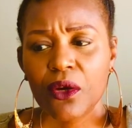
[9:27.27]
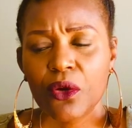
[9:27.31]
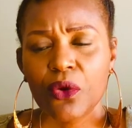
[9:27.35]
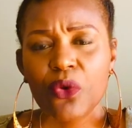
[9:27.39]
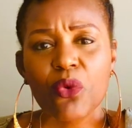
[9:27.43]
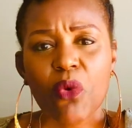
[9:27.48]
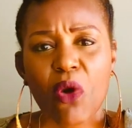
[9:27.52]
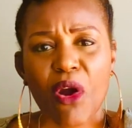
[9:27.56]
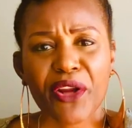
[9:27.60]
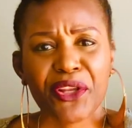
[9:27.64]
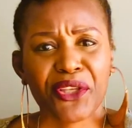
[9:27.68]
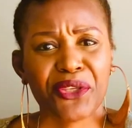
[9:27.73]

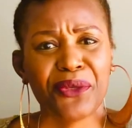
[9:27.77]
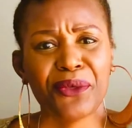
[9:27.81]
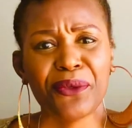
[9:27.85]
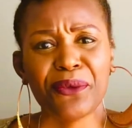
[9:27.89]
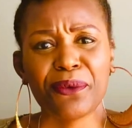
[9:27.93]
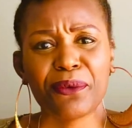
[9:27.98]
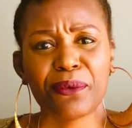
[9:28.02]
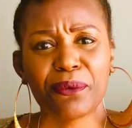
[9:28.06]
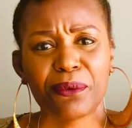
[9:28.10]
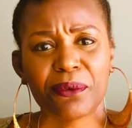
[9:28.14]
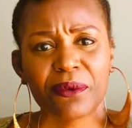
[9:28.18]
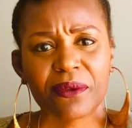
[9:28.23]
who are
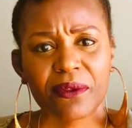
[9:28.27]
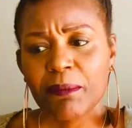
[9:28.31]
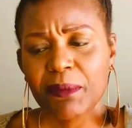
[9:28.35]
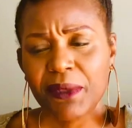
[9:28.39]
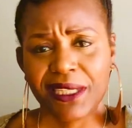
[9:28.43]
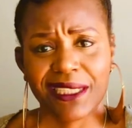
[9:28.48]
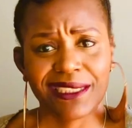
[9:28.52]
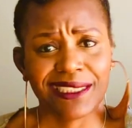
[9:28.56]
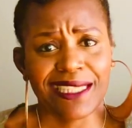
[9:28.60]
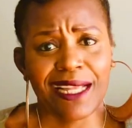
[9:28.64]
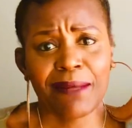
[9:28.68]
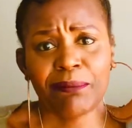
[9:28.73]
you?
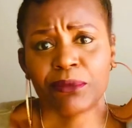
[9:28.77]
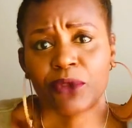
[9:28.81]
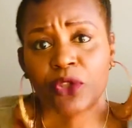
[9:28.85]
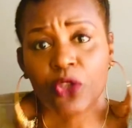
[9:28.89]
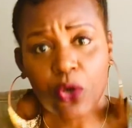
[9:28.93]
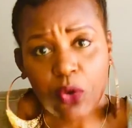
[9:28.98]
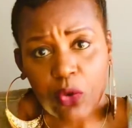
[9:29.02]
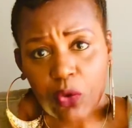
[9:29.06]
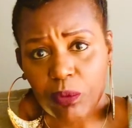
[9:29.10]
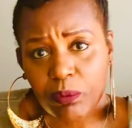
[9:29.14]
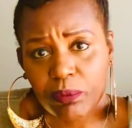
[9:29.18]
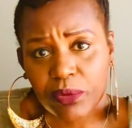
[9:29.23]
Because I'm
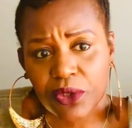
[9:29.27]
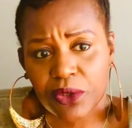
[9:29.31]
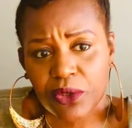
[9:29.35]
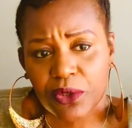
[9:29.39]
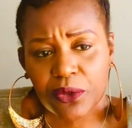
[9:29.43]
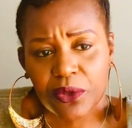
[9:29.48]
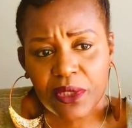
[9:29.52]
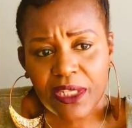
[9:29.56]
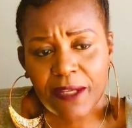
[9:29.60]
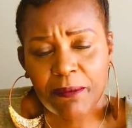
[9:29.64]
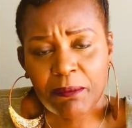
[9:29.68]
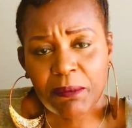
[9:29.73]
dope. You
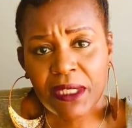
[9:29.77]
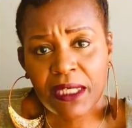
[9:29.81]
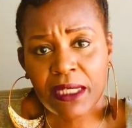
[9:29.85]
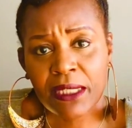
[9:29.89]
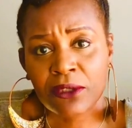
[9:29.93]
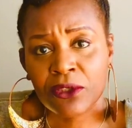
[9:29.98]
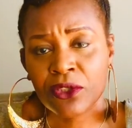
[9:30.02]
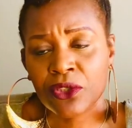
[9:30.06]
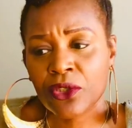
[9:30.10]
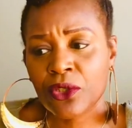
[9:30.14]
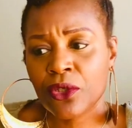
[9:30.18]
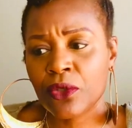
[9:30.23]
know what I
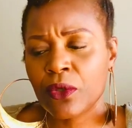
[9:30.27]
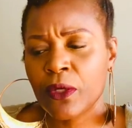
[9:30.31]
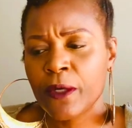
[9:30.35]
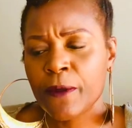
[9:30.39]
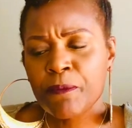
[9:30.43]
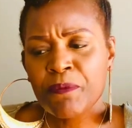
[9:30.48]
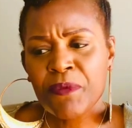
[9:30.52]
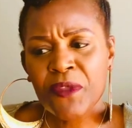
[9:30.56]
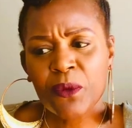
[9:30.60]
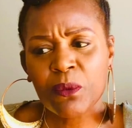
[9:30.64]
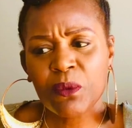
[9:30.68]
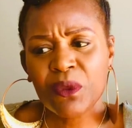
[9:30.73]
mean? So
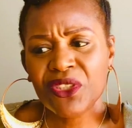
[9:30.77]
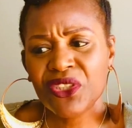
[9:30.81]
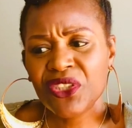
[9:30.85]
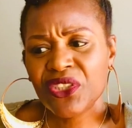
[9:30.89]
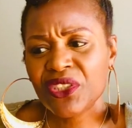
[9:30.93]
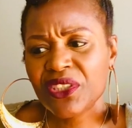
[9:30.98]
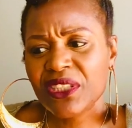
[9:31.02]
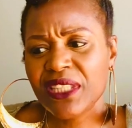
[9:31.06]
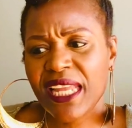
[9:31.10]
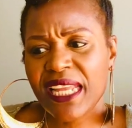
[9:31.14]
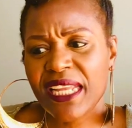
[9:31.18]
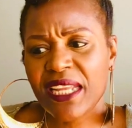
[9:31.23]
when
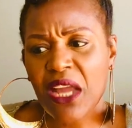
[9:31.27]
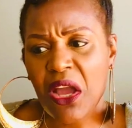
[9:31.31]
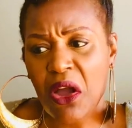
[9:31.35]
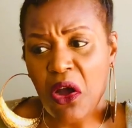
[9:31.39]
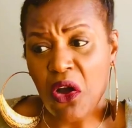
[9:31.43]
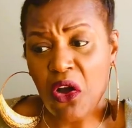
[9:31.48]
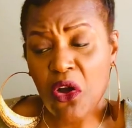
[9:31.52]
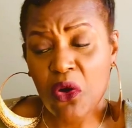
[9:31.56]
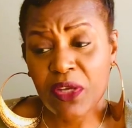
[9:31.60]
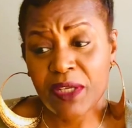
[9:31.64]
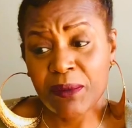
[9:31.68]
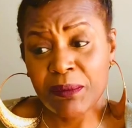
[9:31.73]
you're like,
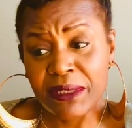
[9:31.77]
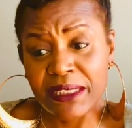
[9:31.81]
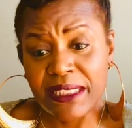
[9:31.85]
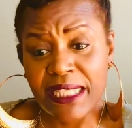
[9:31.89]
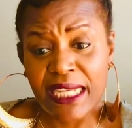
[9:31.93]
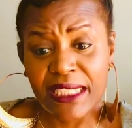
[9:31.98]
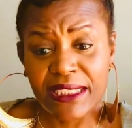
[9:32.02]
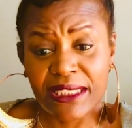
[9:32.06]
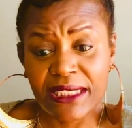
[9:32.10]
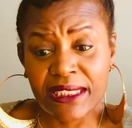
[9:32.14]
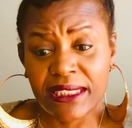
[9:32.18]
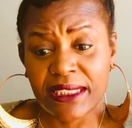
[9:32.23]
oh,
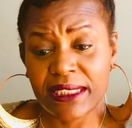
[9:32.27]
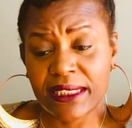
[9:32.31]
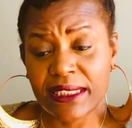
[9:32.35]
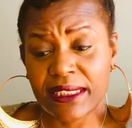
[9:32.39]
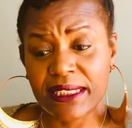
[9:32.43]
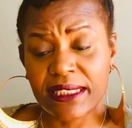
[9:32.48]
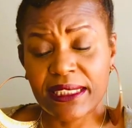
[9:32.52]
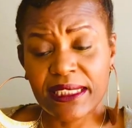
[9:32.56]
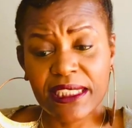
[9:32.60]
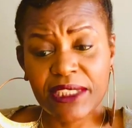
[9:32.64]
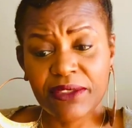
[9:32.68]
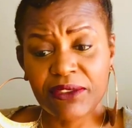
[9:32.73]
imitation is the
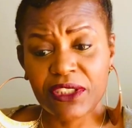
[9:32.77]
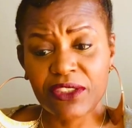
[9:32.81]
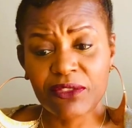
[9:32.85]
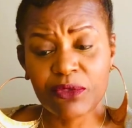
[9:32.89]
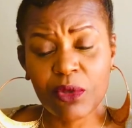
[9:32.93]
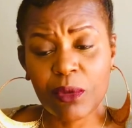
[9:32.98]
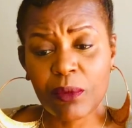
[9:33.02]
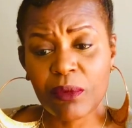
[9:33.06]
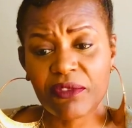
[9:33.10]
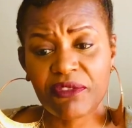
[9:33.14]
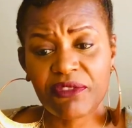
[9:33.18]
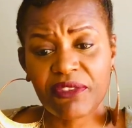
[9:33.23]
sincerest
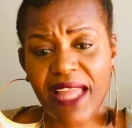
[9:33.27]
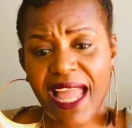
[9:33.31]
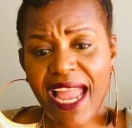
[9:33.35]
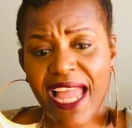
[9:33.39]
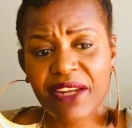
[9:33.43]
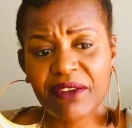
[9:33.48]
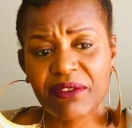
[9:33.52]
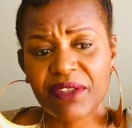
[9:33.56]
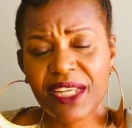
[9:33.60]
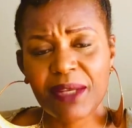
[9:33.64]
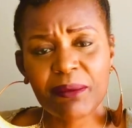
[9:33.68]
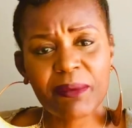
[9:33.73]
form of
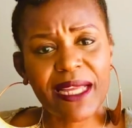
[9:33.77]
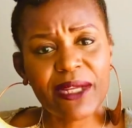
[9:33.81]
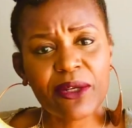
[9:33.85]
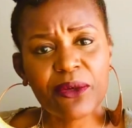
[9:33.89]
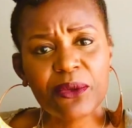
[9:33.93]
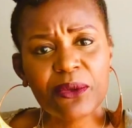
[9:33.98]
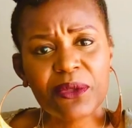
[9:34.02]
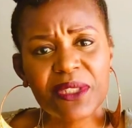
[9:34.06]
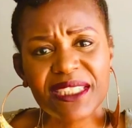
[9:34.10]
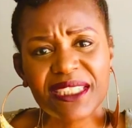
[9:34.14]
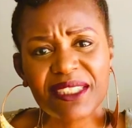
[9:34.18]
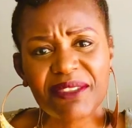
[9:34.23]
flattery, I'm like,
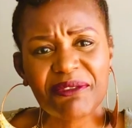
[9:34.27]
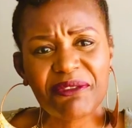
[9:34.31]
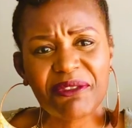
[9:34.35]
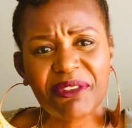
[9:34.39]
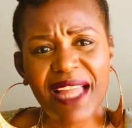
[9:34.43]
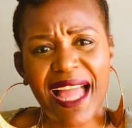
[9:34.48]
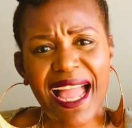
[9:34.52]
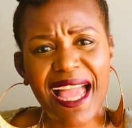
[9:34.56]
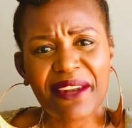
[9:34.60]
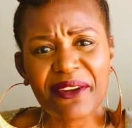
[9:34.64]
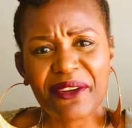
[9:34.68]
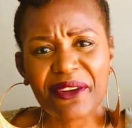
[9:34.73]
who does it
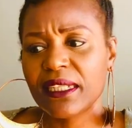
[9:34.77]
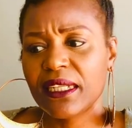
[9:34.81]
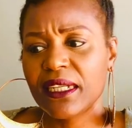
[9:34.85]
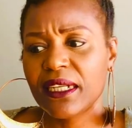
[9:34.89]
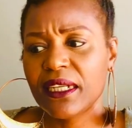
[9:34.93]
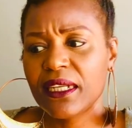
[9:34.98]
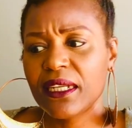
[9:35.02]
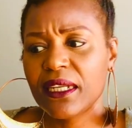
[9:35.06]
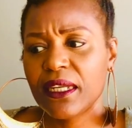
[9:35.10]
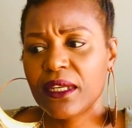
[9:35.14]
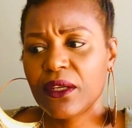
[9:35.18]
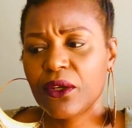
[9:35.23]
flatter?
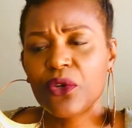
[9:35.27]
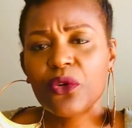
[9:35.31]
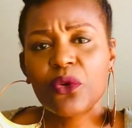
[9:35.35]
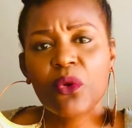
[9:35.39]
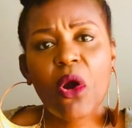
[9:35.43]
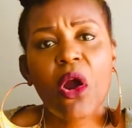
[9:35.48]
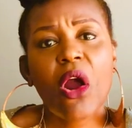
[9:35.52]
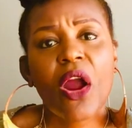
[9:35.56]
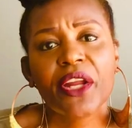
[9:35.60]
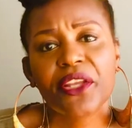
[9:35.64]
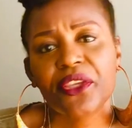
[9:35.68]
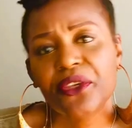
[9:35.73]

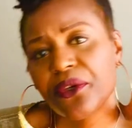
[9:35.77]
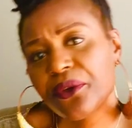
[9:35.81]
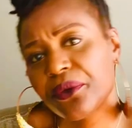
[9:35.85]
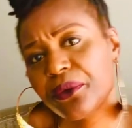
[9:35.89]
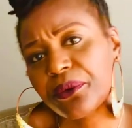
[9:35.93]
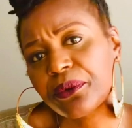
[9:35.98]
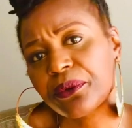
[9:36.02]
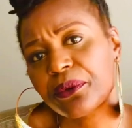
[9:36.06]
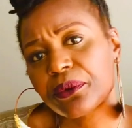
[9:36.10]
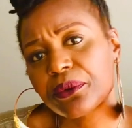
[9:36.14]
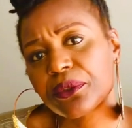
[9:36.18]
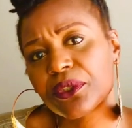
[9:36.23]
Who are
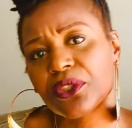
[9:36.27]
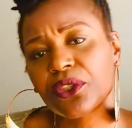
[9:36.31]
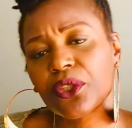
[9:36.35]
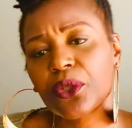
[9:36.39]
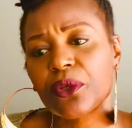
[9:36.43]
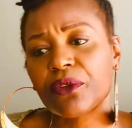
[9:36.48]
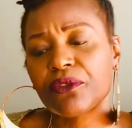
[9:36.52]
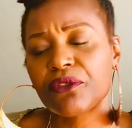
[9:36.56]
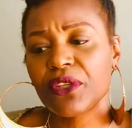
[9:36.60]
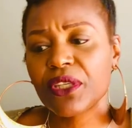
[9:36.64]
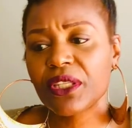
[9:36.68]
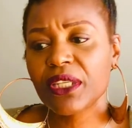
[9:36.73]
you?
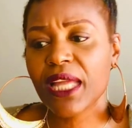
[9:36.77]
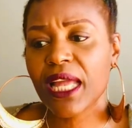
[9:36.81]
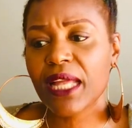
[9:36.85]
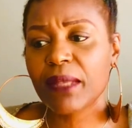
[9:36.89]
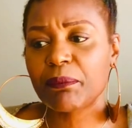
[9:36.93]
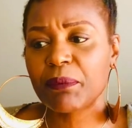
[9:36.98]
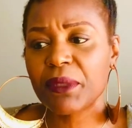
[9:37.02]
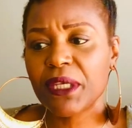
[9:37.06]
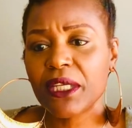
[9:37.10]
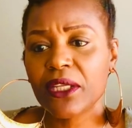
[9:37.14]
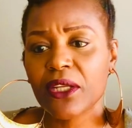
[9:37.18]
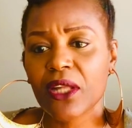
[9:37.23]
So if you're
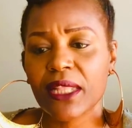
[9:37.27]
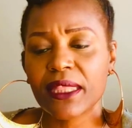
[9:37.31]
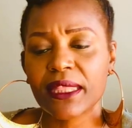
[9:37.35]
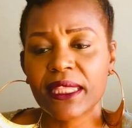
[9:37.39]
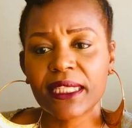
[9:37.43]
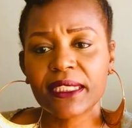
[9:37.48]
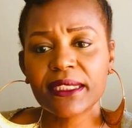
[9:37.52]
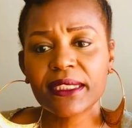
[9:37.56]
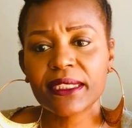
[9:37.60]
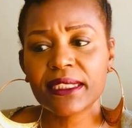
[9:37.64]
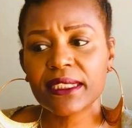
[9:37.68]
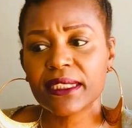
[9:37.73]
not being
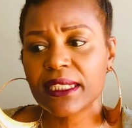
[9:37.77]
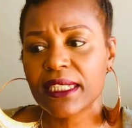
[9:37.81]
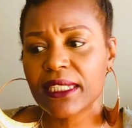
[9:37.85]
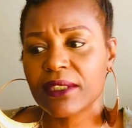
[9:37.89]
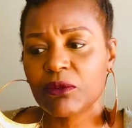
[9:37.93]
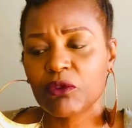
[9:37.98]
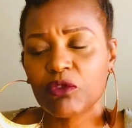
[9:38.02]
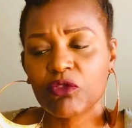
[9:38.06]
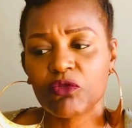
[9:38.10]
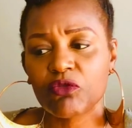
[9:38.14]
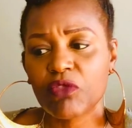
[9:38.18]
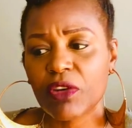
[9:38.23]
authentic,
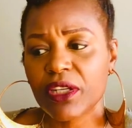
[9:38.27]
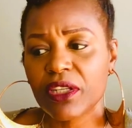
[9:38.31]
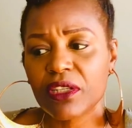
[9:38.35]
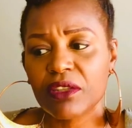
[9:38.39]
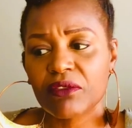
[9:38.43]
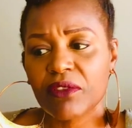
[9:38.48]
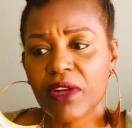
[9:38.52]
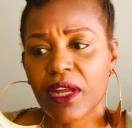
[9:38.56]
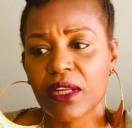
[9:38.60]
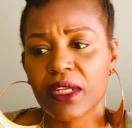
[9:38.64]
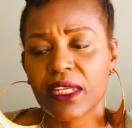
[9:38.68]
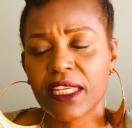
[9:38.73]
running
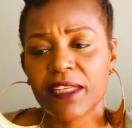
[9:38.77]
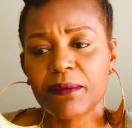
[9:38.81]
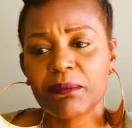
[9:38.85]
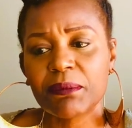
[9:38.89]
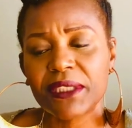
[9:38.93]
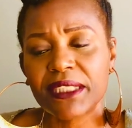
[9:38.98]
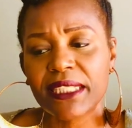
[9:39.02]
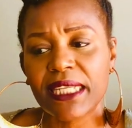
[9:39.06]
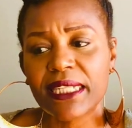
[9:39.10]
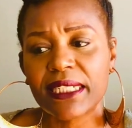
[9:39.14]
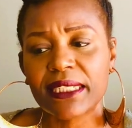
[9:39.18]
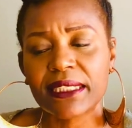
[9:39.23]
around
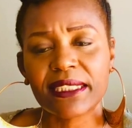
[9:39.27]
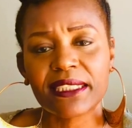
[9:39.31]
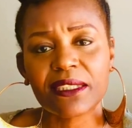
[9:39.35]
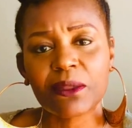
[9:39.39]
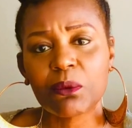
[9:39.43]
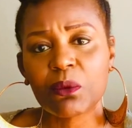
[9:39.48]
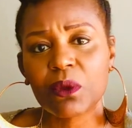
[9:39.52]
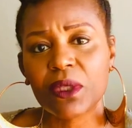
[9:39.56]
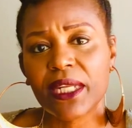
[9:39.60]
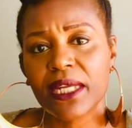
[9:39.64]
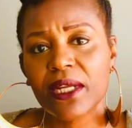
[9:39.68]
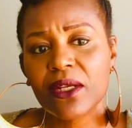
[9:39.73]
imitating
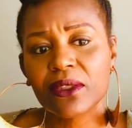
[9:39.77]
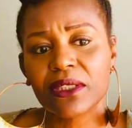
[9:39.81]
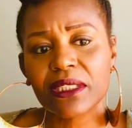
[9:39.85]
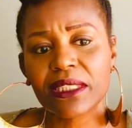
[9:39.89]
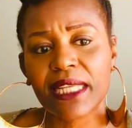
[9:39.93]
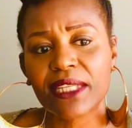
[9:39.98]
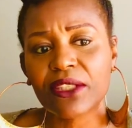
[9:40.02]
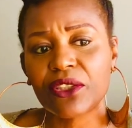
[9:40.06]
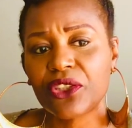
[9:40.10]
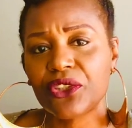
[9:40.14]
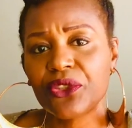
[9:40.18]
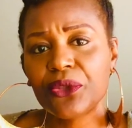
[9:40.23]
someone else,
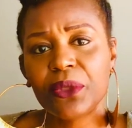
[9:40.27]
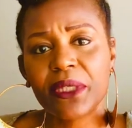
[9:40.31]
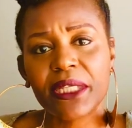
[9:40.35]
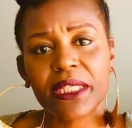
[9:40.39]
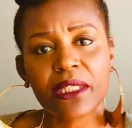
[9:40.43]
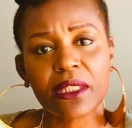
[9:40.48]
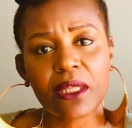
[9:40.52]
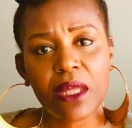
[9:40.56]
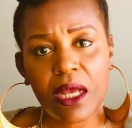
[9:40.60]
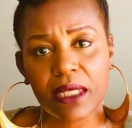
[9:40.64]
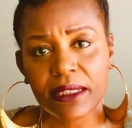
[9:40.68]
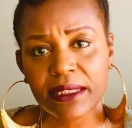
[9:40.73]
like, you
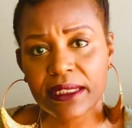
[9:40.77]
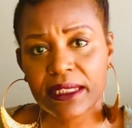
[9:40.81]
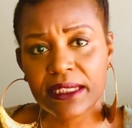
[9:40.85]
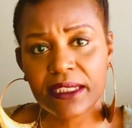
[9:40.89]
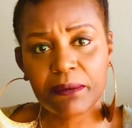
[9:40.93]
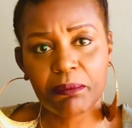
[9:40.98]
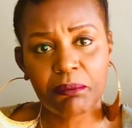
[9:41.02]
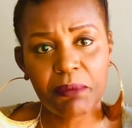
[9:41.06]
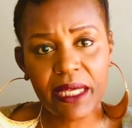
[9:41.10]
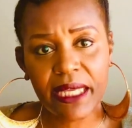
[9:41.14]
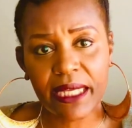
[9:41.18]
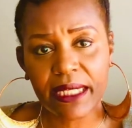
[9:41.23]
get lost in
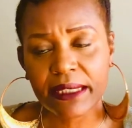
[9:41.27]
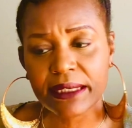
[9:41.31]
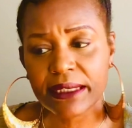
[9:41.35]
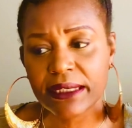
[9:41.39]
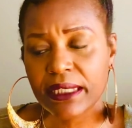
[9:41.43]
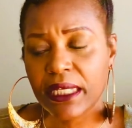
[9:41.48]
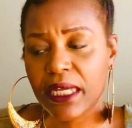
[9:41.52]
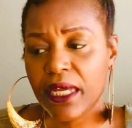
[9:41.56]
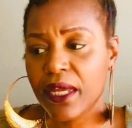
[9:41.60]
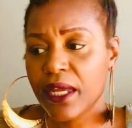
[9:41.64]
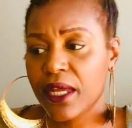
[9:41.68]
the mix.